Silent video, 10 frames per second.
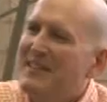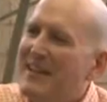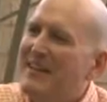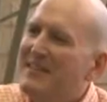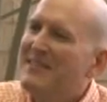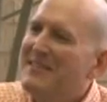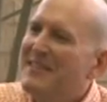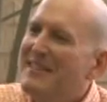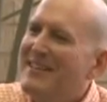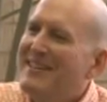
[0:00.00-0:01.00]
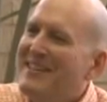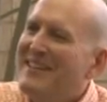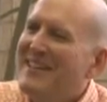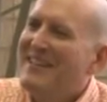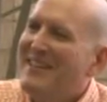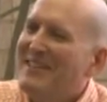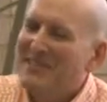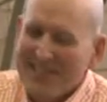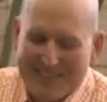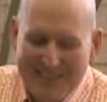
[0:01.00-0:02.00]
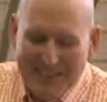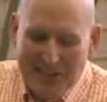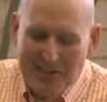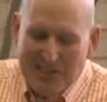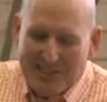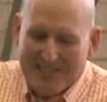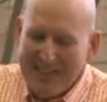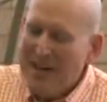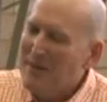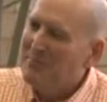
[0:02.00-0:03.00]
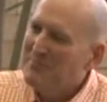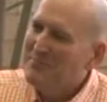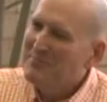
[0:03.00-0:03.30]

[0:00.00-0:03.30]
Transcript: Yeah. It's an interesting time.